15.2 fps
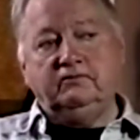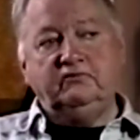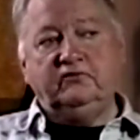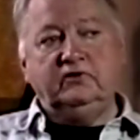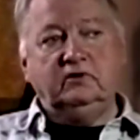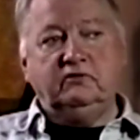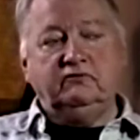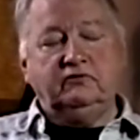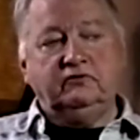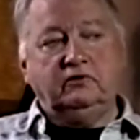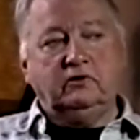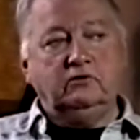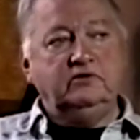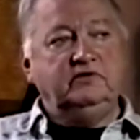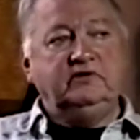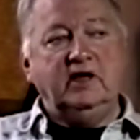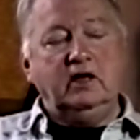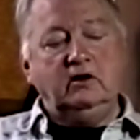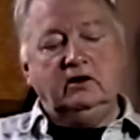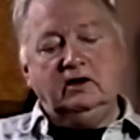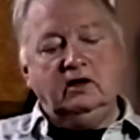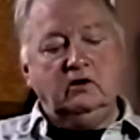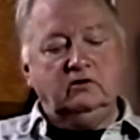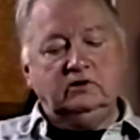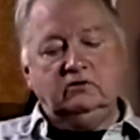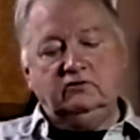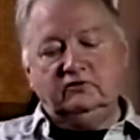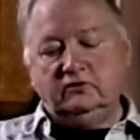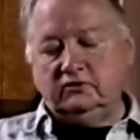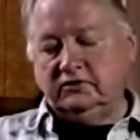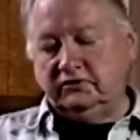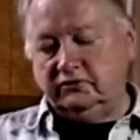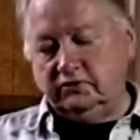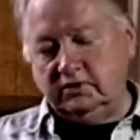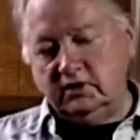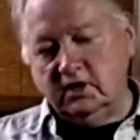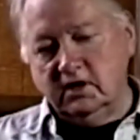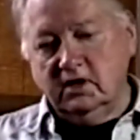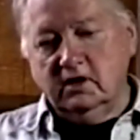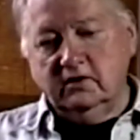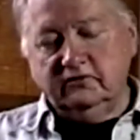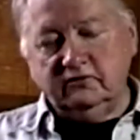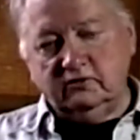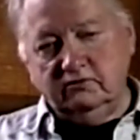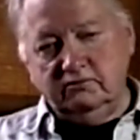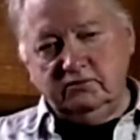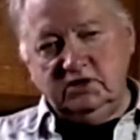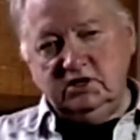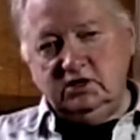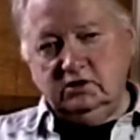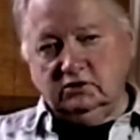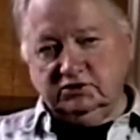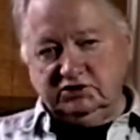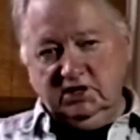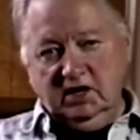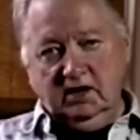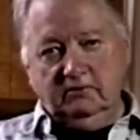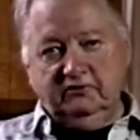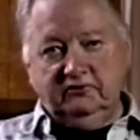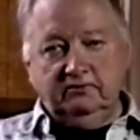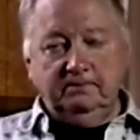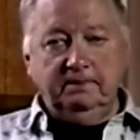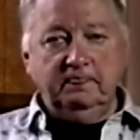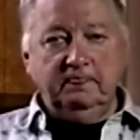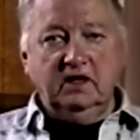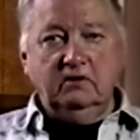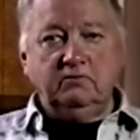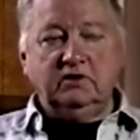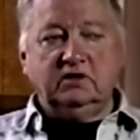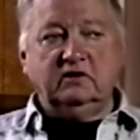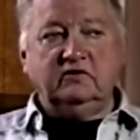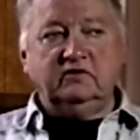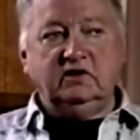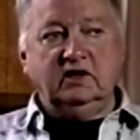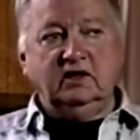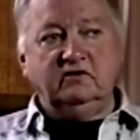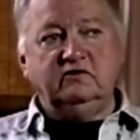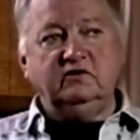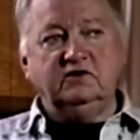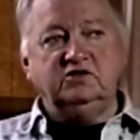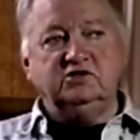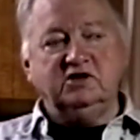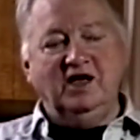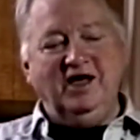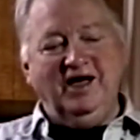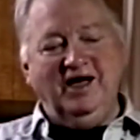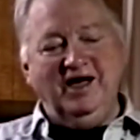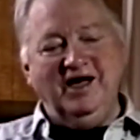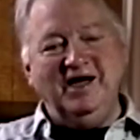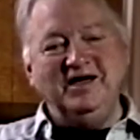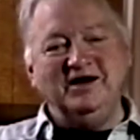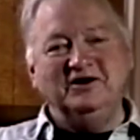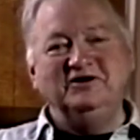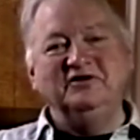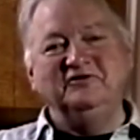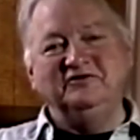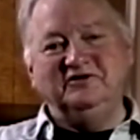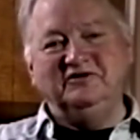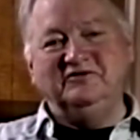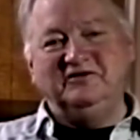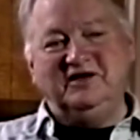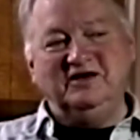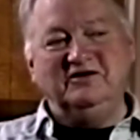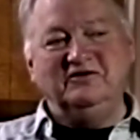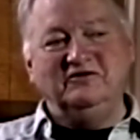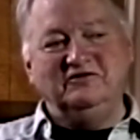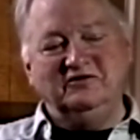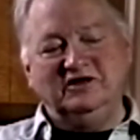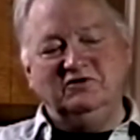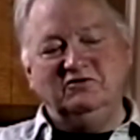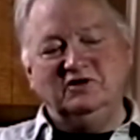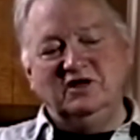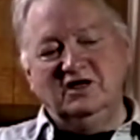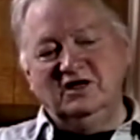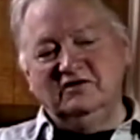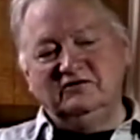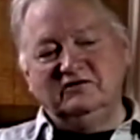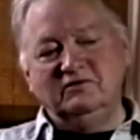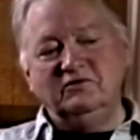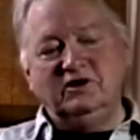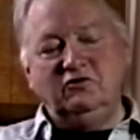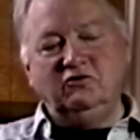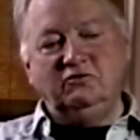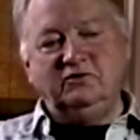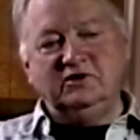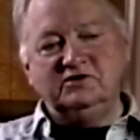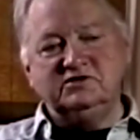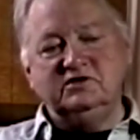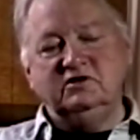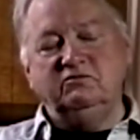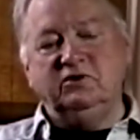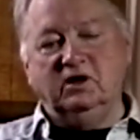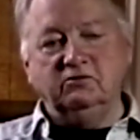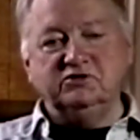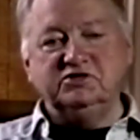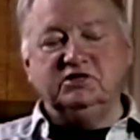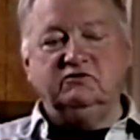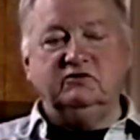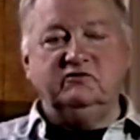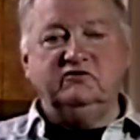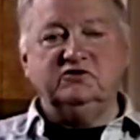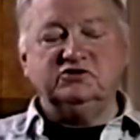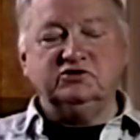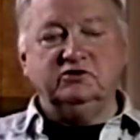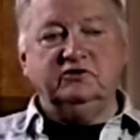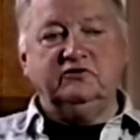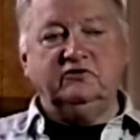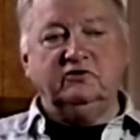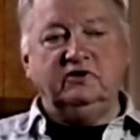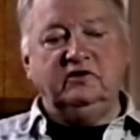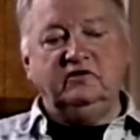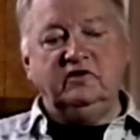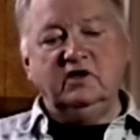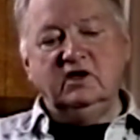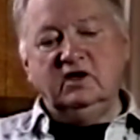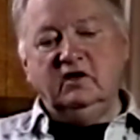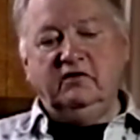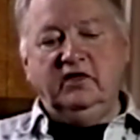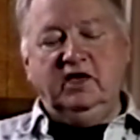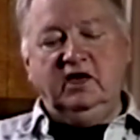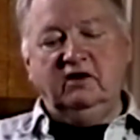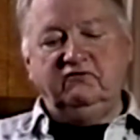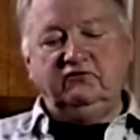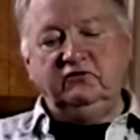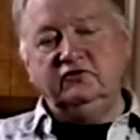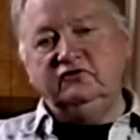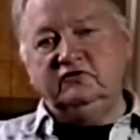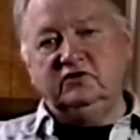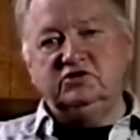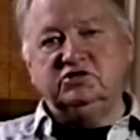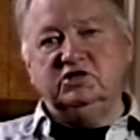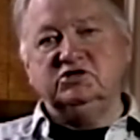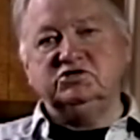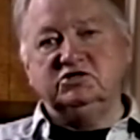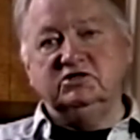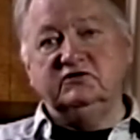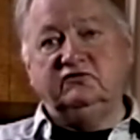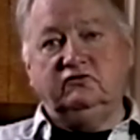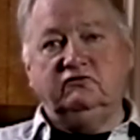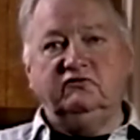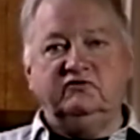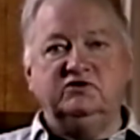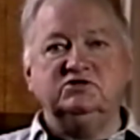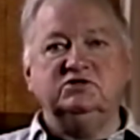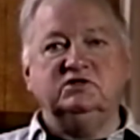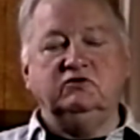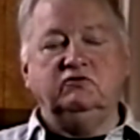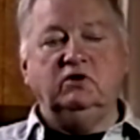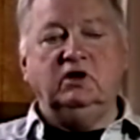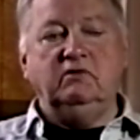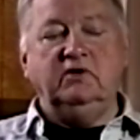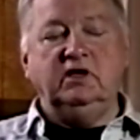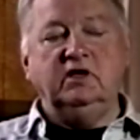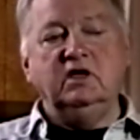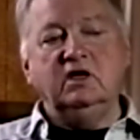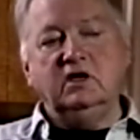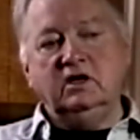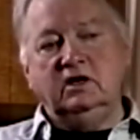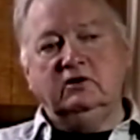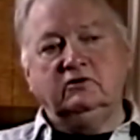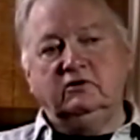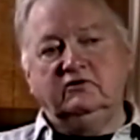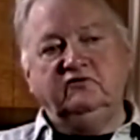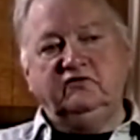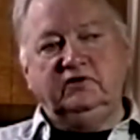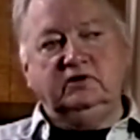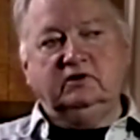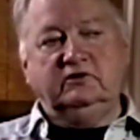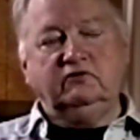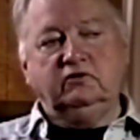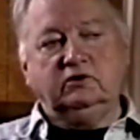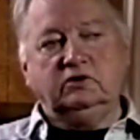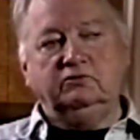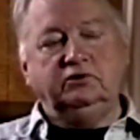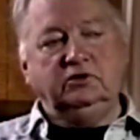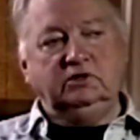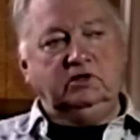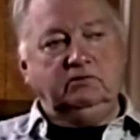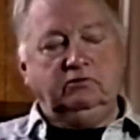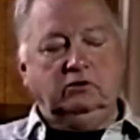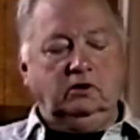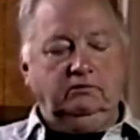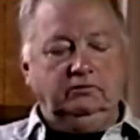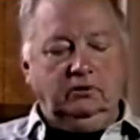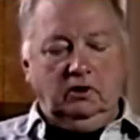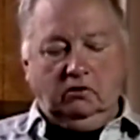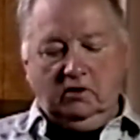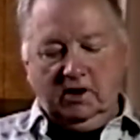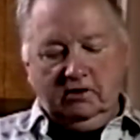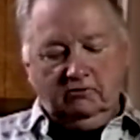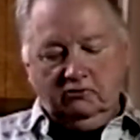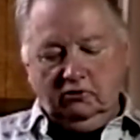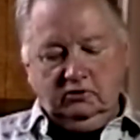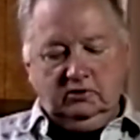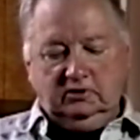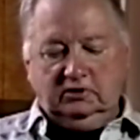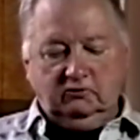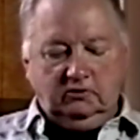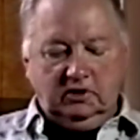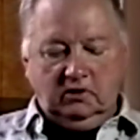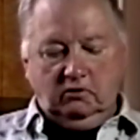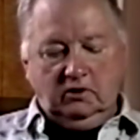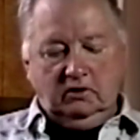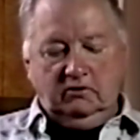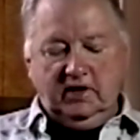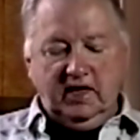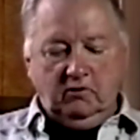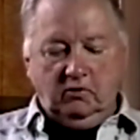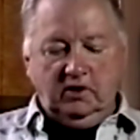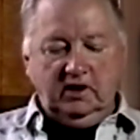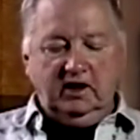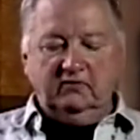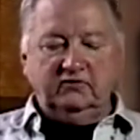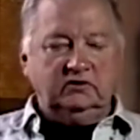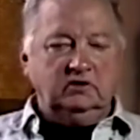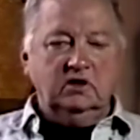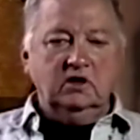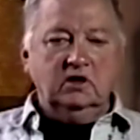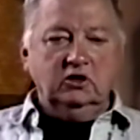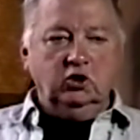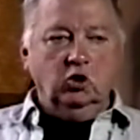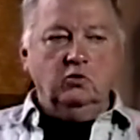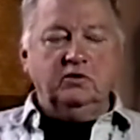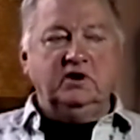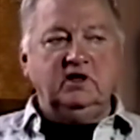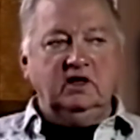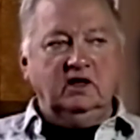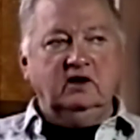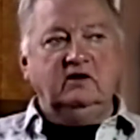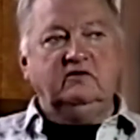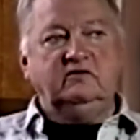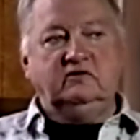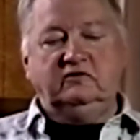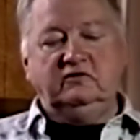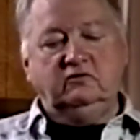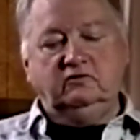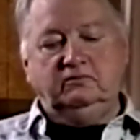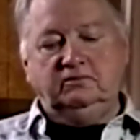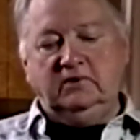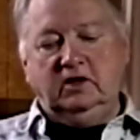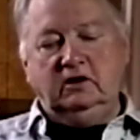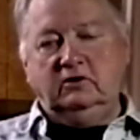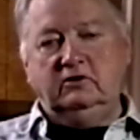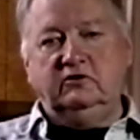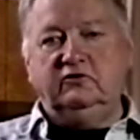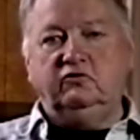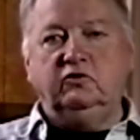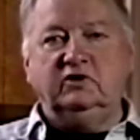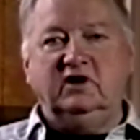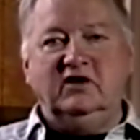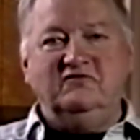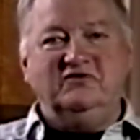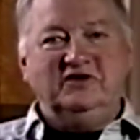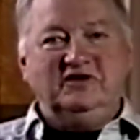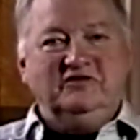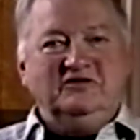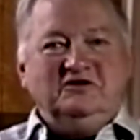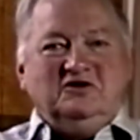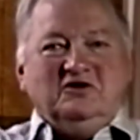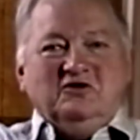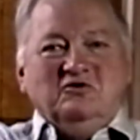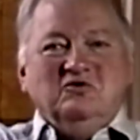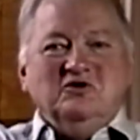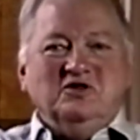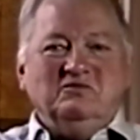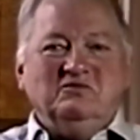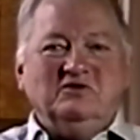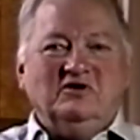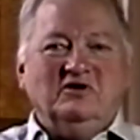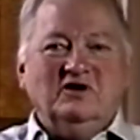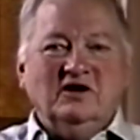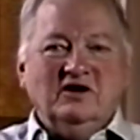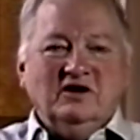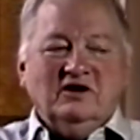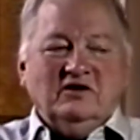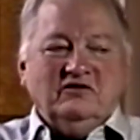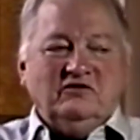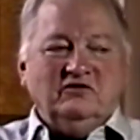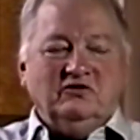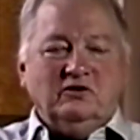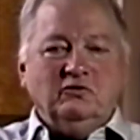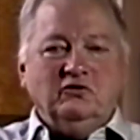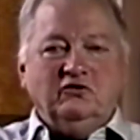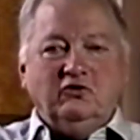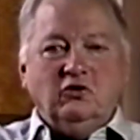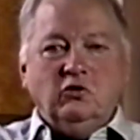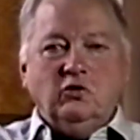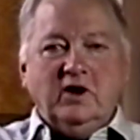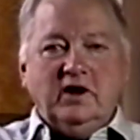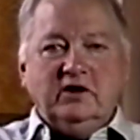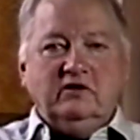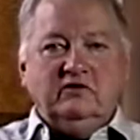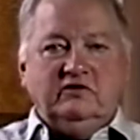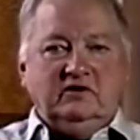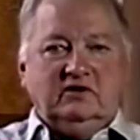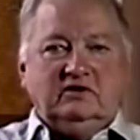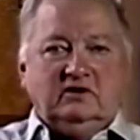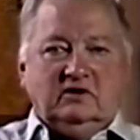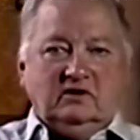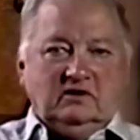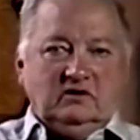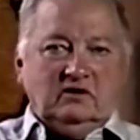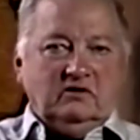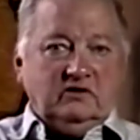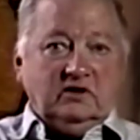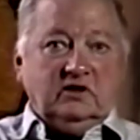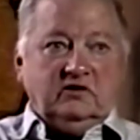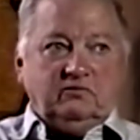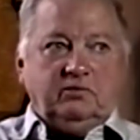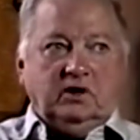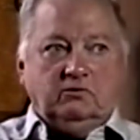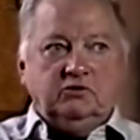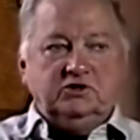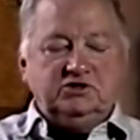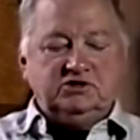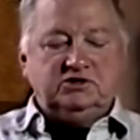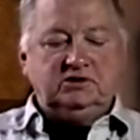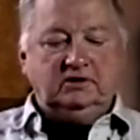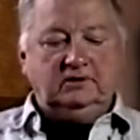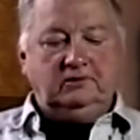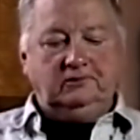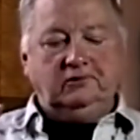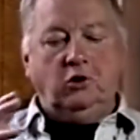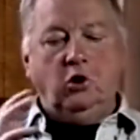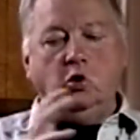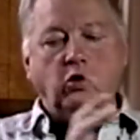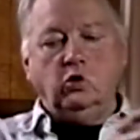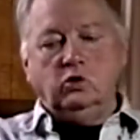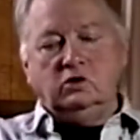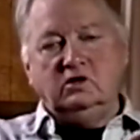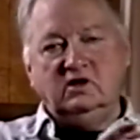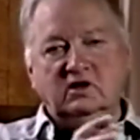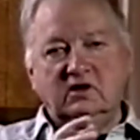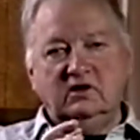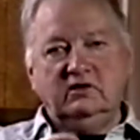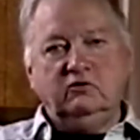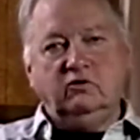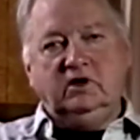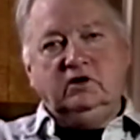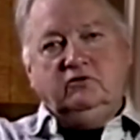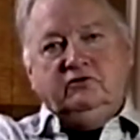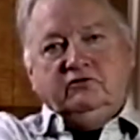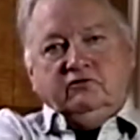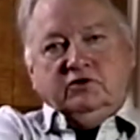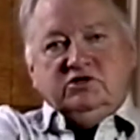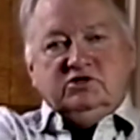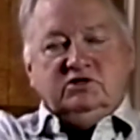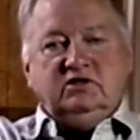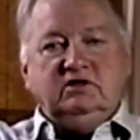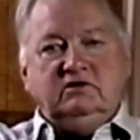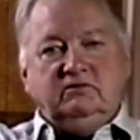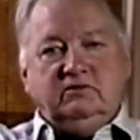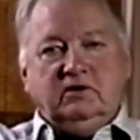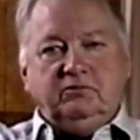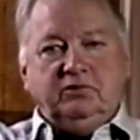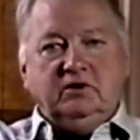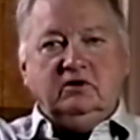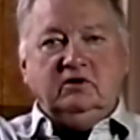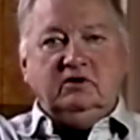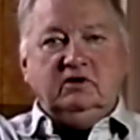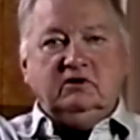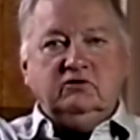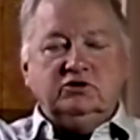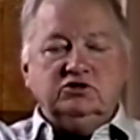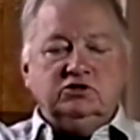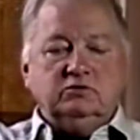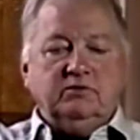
Felix was always down and out. He was always doing sort of menial jobs because he had such high artistic standards that somebody would be interested in publishing one of his short stories, and they had a few suggestions for revisions they want to make, and of course Felix would completely block. No, I wrote it the way I want to have it. Nobody edits it, so editors wouldn't have anything to do with it, because there's almost no writer that that gets published whole the way it was originally appeared in the original